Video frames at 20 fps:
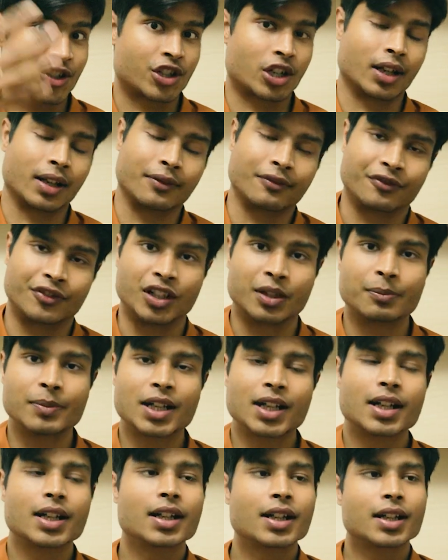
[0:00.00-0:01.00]
are shot on
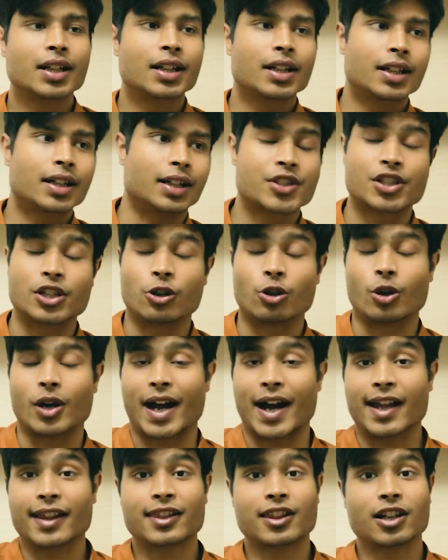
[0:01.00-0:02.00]
film. So
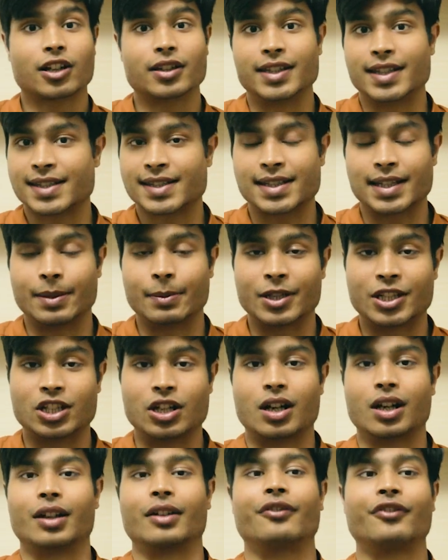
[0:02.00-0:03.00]
I thought the
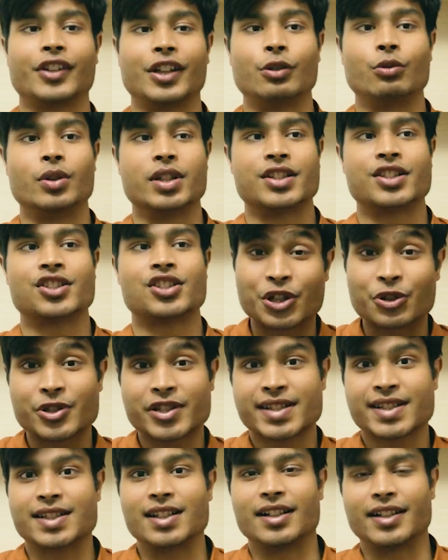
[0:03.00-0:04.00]
cinematography was so
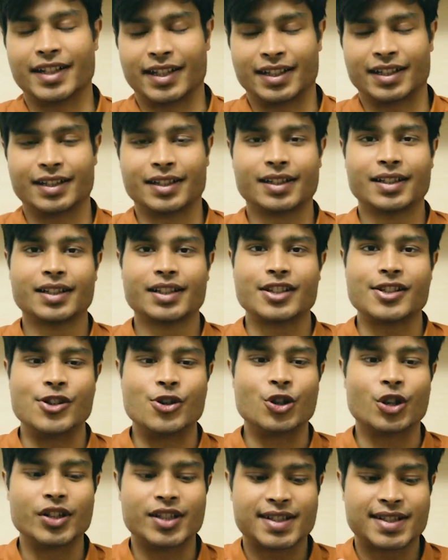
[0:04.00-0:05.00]
stunning.
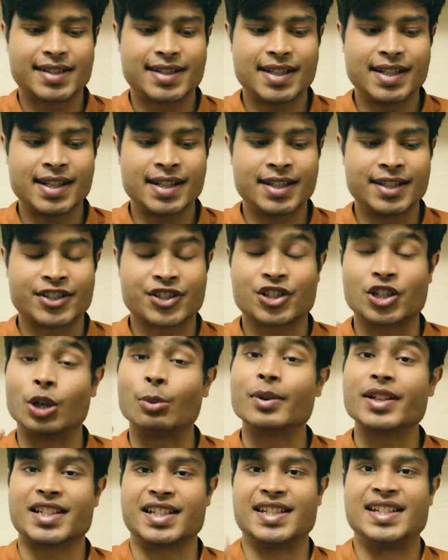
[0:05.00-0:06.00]
You could see so
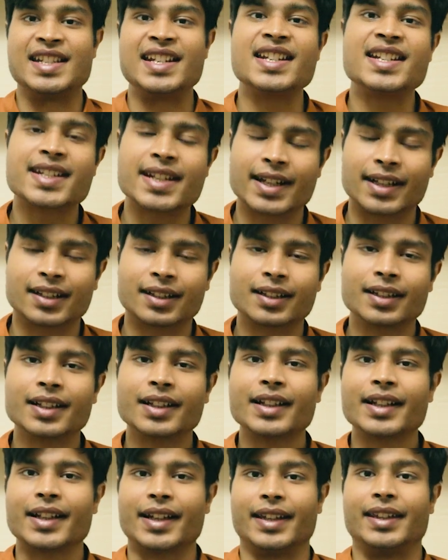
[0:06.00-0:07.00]
much detail
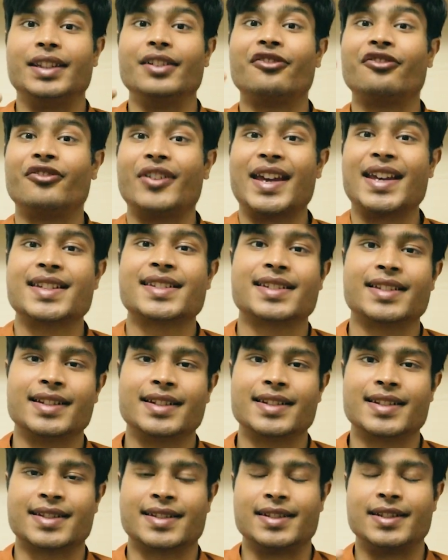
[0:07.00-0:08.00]
in the
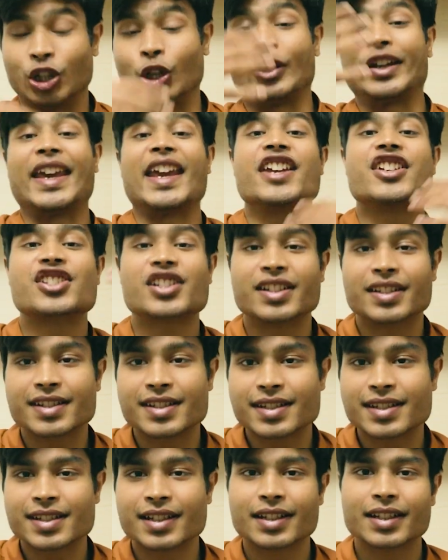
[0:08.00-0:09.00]
faces, the
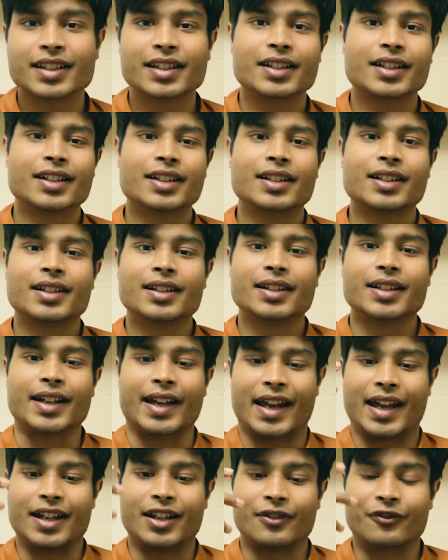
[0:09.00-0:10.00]
locations,
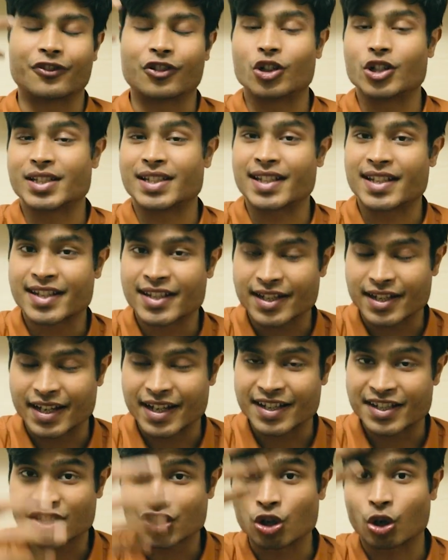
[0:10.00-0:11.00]
and of course this
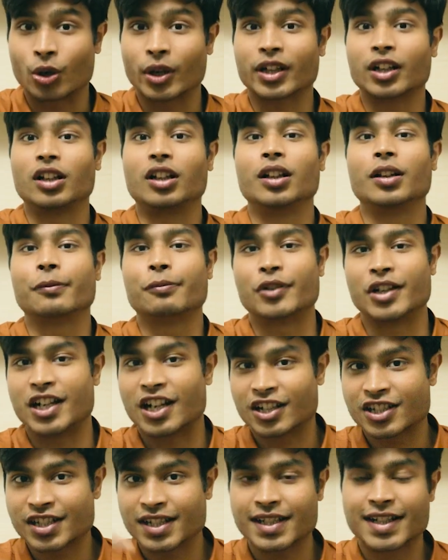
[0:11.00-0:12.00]
historical
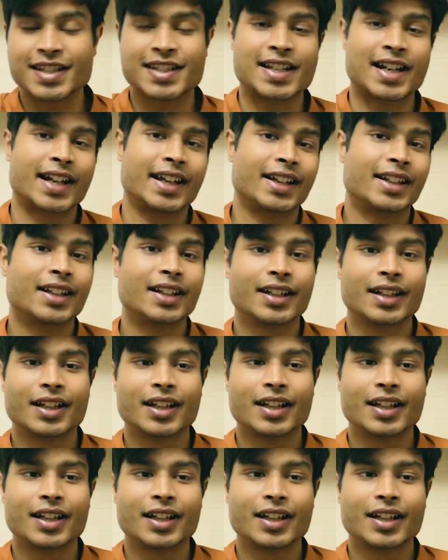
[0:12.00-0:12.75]
production design.